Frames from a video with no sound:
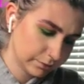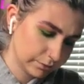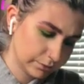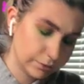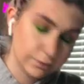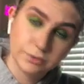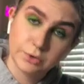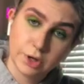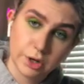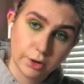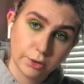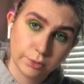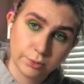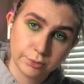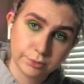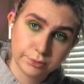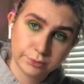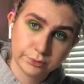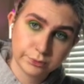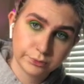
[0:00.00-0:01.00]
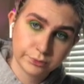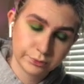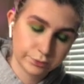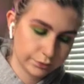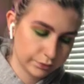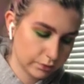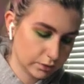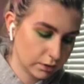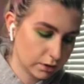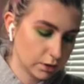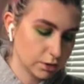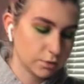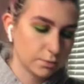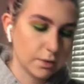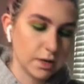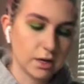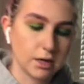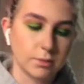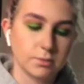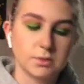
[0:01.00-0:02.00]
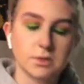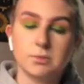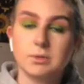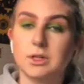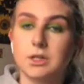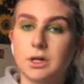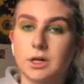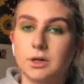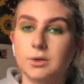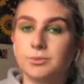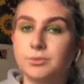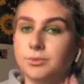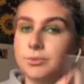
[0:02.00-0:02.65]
No, there's makeup to be done.